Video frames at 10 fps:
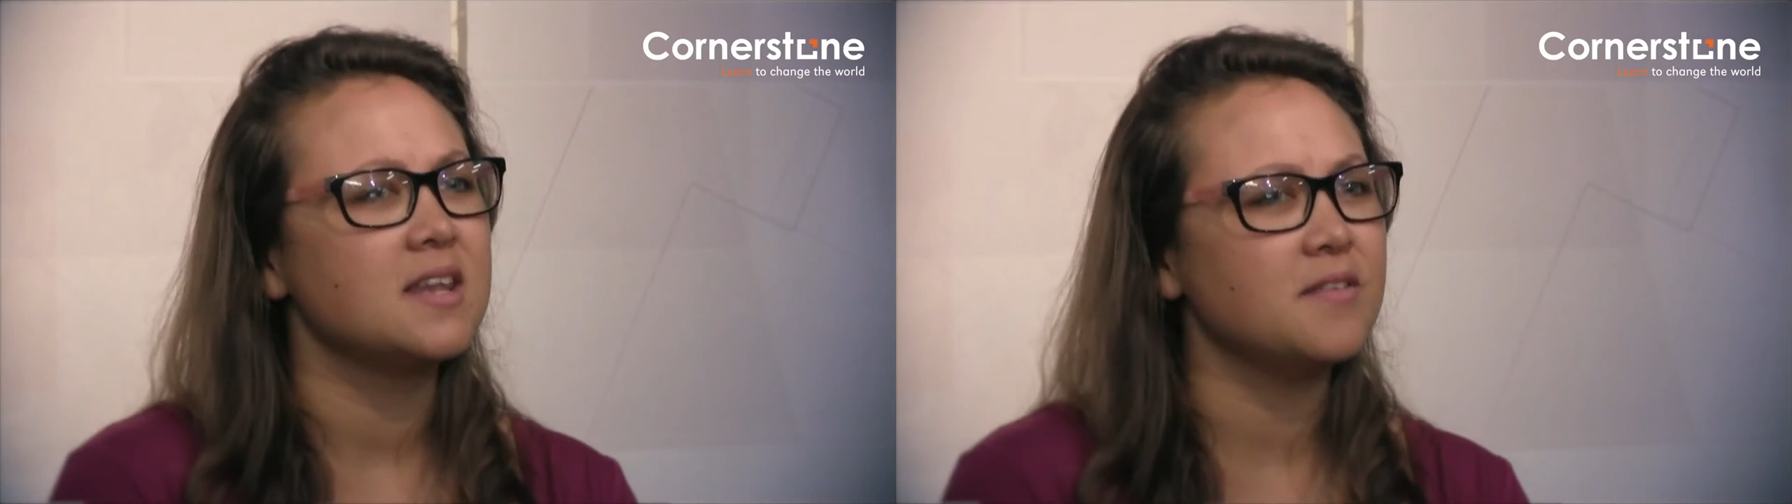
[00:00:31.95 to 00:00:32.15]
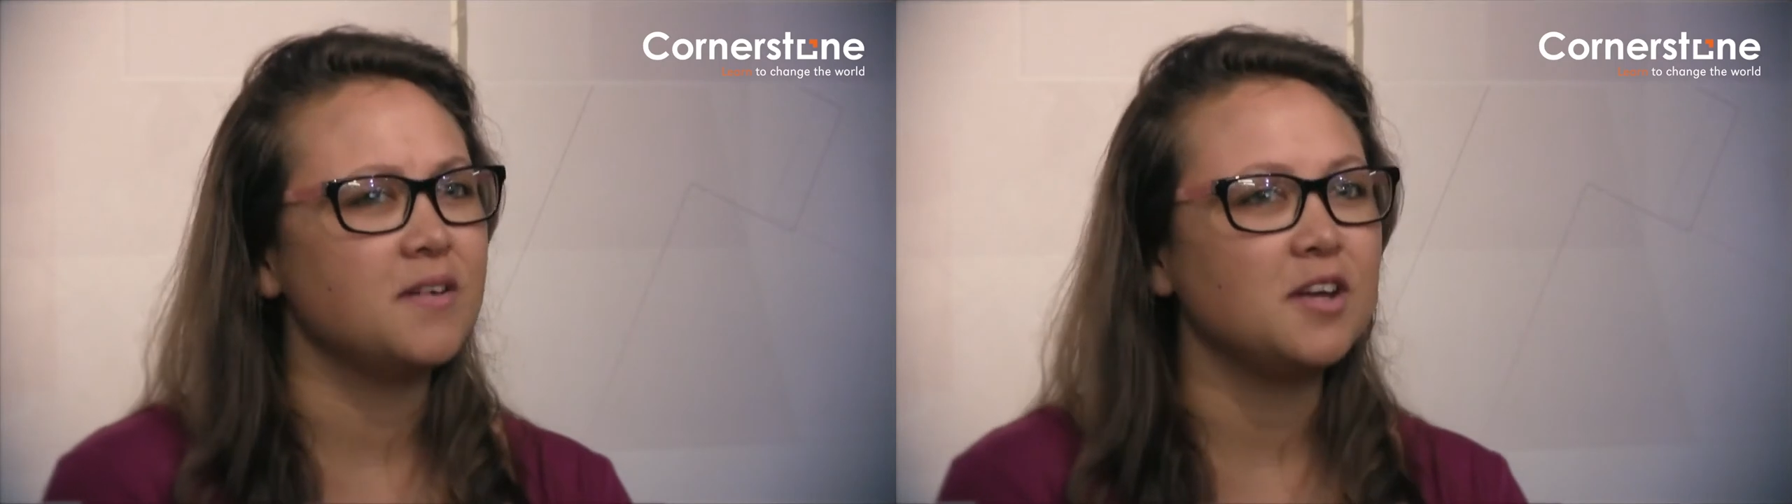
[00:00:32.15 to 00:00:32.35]

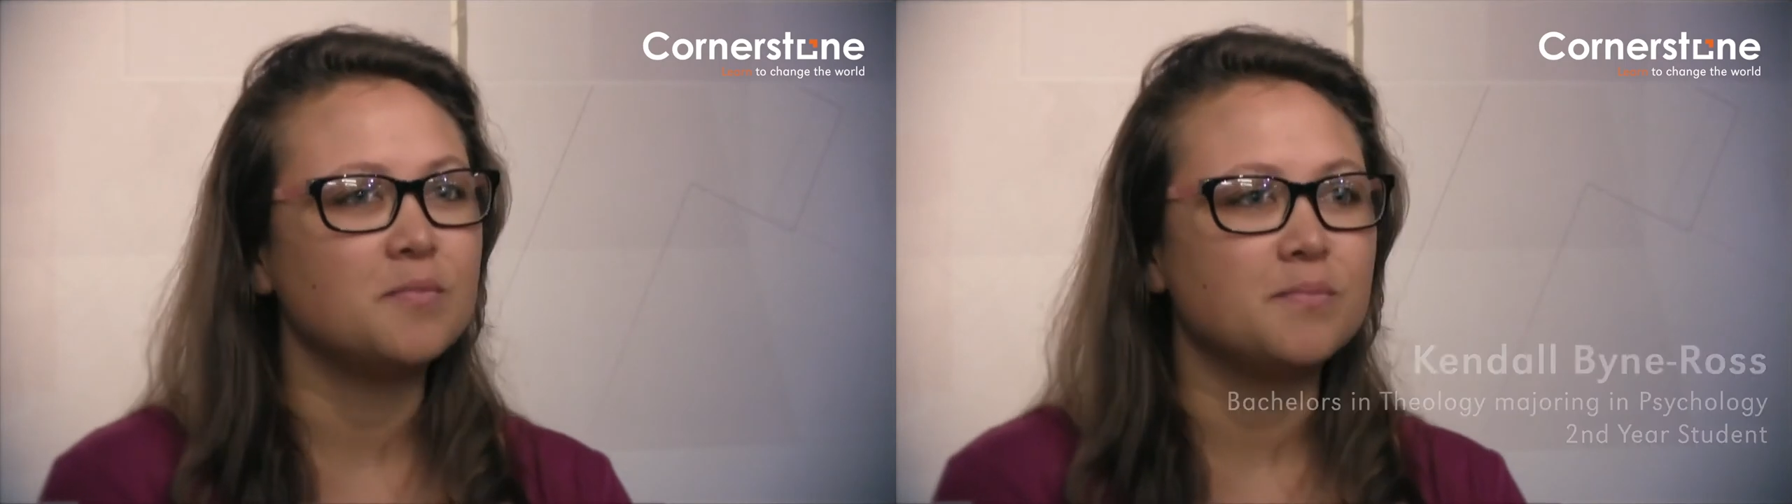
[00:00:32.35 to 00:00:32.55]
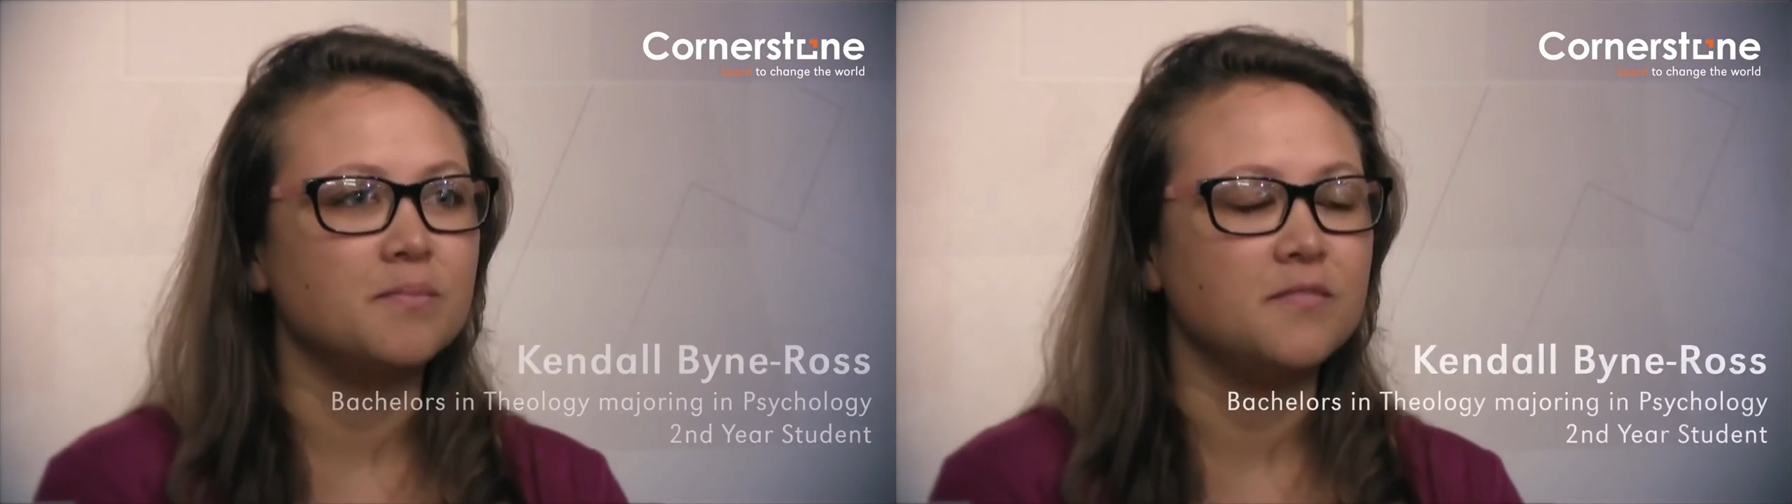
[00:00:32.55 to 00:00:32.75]
they're
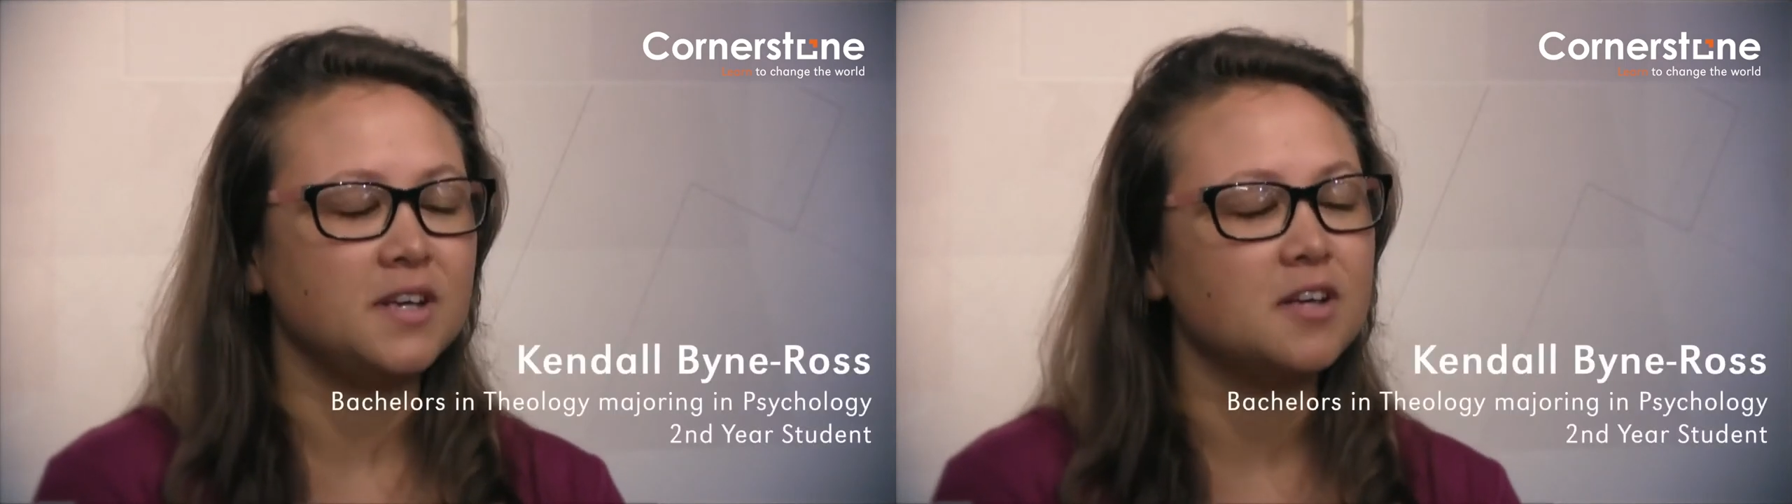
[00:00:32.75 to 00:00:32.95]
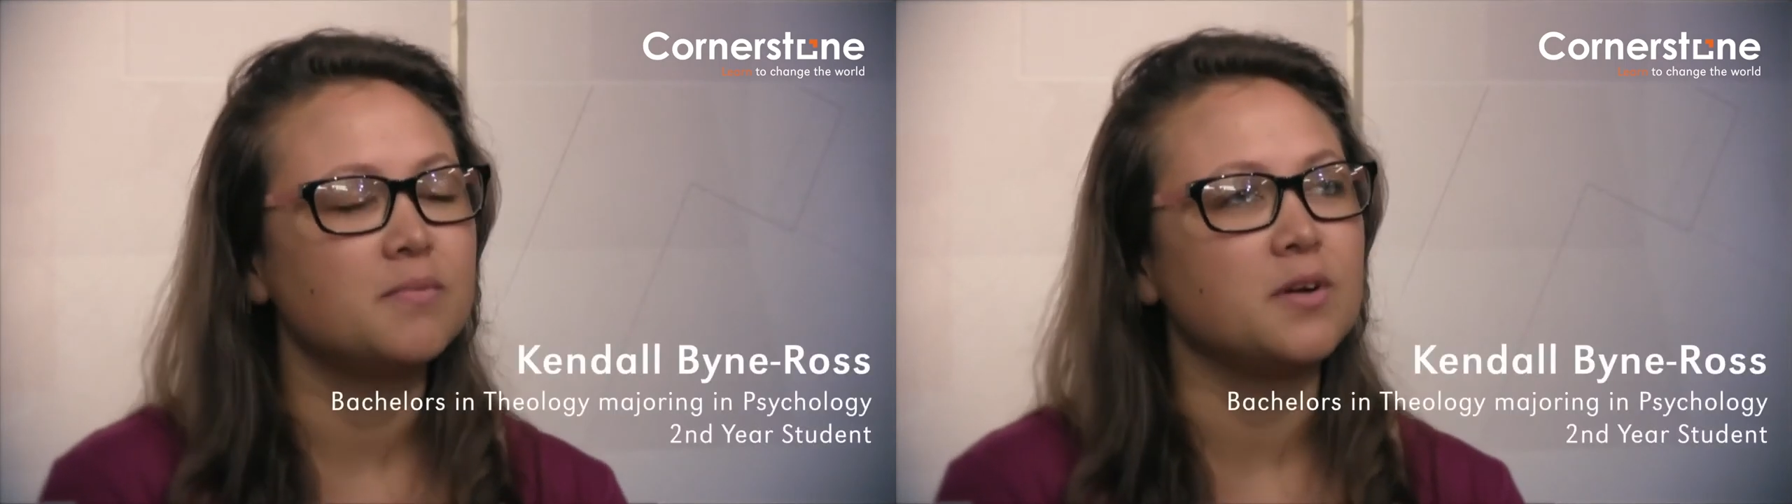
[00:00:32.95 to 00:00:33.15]
very,
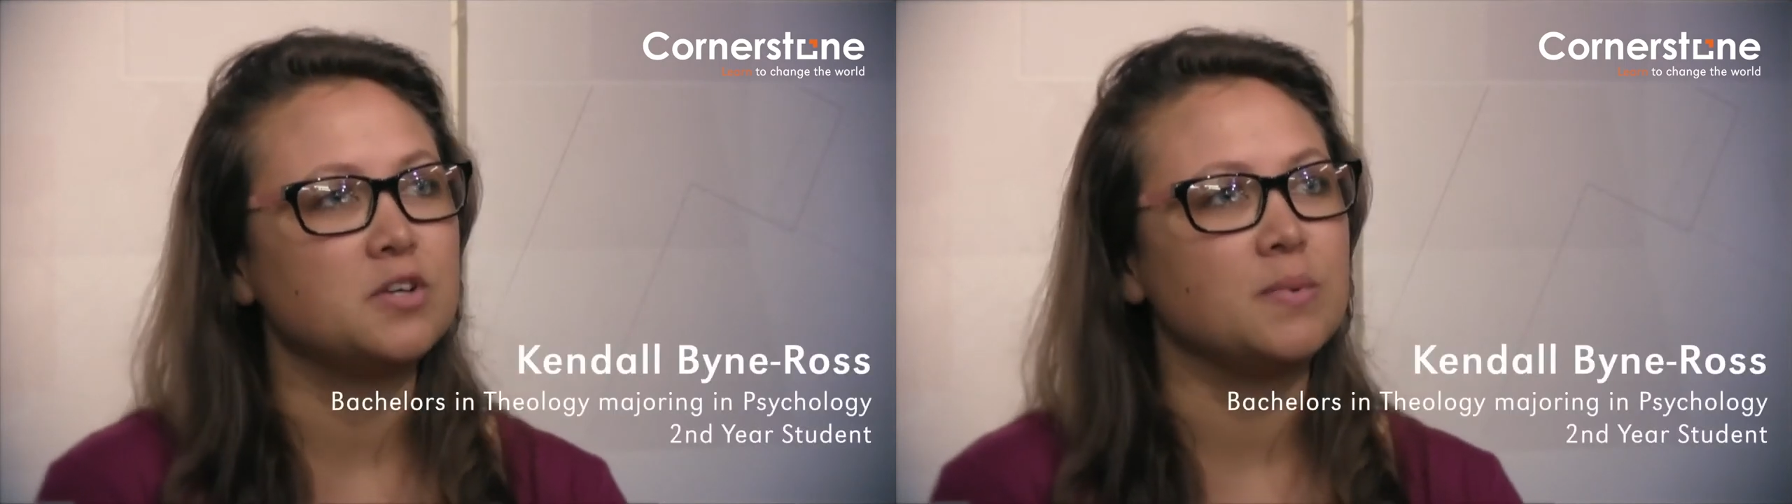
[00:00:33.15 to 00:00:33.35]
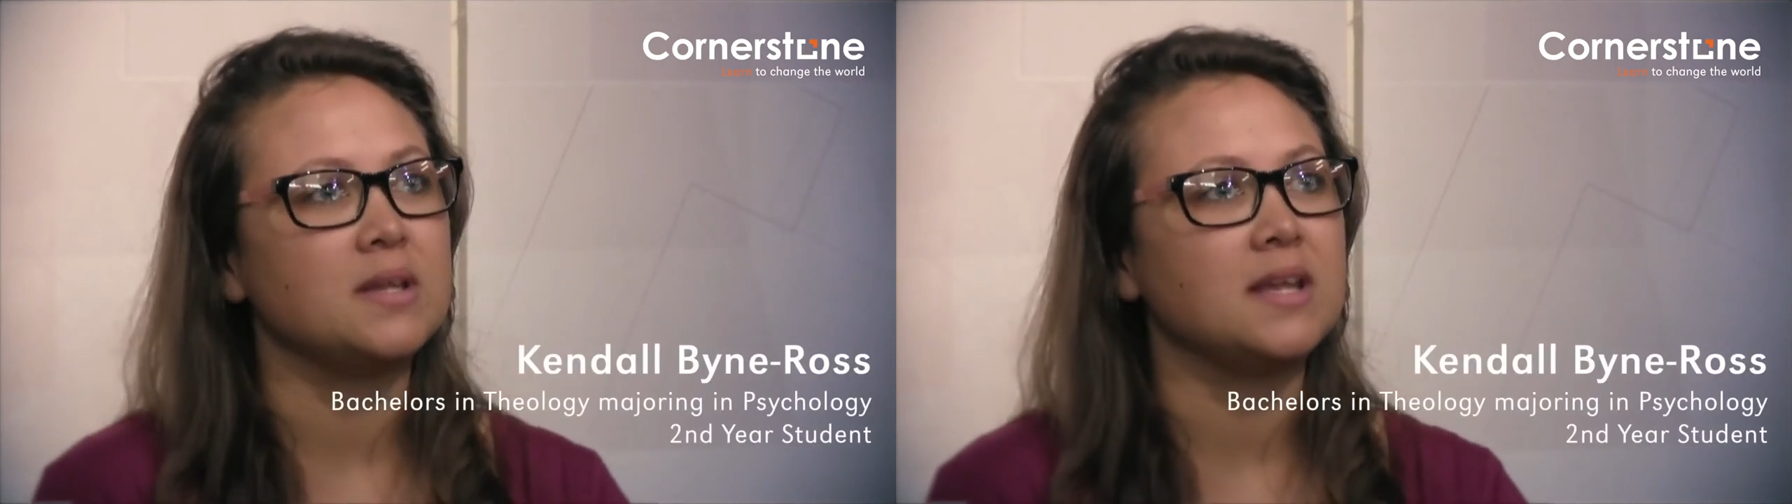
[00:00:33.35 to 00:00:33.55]
very
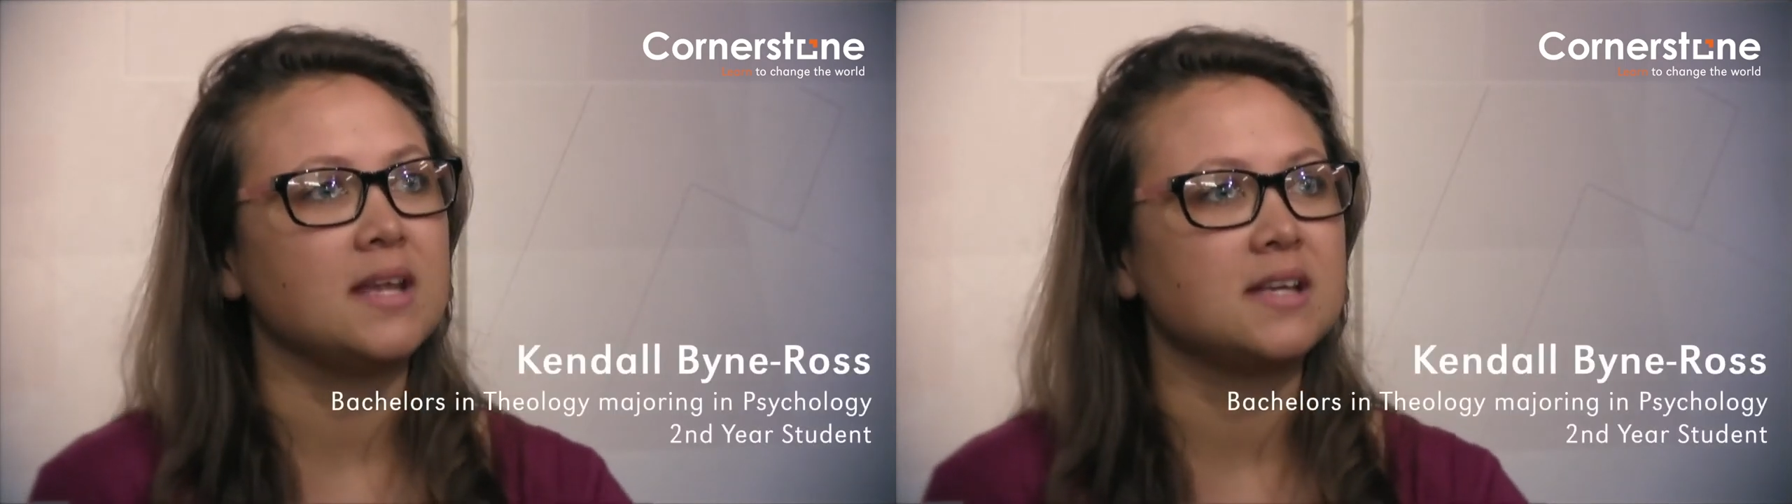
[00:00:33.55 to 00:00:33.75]
approachable and